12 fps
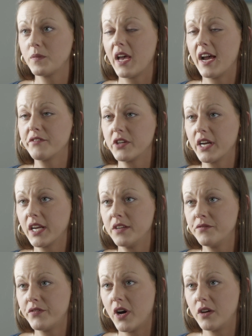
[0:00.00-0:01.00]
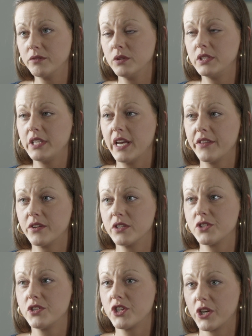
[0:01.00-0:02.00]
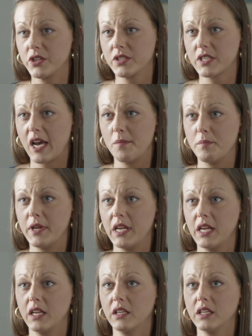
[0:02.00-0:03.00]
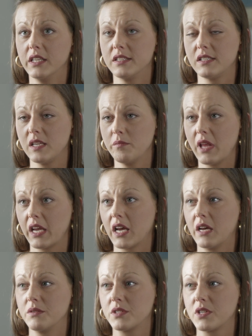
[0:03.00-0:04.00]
After I got involved with the other insurance company, it seemed like I was